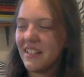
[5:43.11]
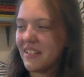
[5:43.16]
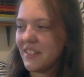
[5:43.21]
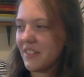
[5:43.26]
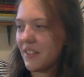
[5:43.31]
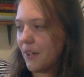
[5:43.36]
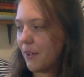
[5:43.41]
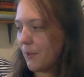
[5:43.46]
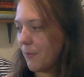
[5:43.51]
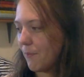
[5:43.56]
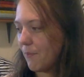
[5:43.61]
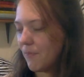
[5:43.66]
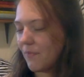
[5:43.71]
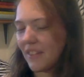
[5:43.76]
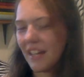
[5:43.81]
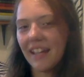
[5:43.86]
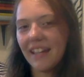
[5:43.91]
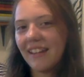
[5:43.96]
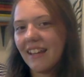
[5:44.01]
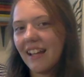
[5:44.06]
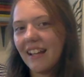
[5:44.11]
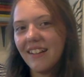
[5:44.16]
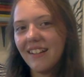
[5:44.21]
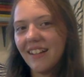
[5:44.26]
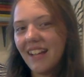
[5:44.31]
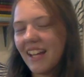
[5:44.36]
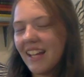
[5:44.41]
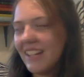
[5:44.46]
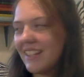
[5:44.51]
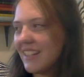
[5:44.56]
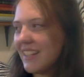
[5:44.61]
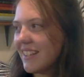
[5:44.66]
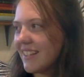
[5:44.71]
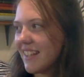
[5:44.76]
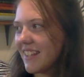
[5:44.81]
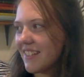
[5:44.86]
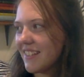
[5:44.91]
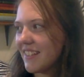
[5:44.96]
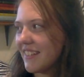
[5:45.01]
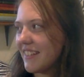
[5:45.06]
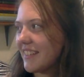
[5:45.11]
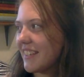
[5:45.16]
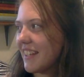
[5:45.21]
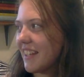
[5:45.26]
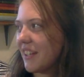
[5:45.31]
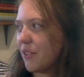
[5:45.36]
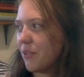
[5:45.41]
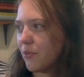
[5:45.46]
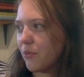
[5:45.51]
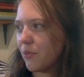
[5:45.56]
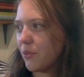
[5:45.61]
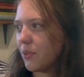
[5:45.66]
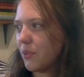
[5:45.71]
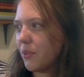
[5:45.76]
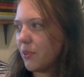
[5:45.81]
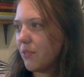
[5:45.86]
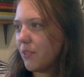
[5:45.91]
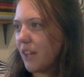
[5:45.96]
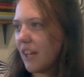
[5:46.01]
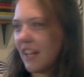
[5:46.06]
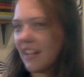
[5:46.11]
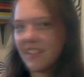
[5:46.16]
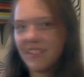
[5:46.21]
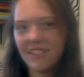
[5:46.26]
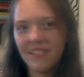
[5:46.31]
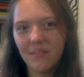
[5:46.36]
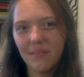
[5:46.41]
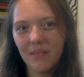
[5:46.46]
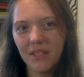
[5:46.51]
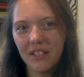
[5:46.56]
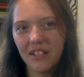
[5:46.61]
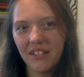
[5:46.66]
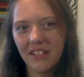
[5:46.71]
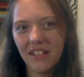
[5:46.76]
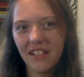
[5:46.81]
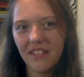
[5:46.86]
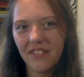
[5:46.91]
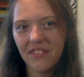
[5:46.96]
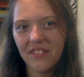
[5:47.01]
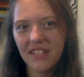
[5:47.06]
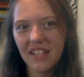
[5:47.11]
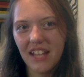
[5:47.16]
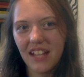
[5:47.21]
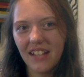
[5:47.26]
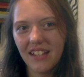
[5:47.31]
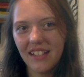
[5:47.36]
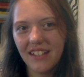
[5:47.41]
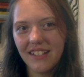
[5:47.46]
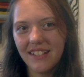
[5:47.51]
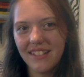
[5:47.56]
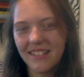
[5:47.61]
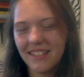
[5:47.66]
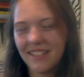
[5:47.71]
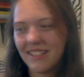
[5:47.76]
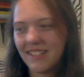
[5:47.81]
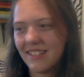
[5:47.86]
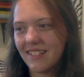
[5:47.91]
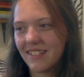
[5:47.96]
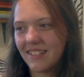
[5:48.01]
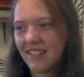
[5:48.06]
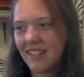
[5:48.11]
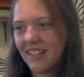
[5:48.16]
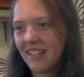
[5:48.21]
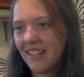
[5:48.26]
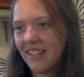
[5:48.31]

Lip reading: So I think that's just like a rule for Alice in Wonderland retellings, is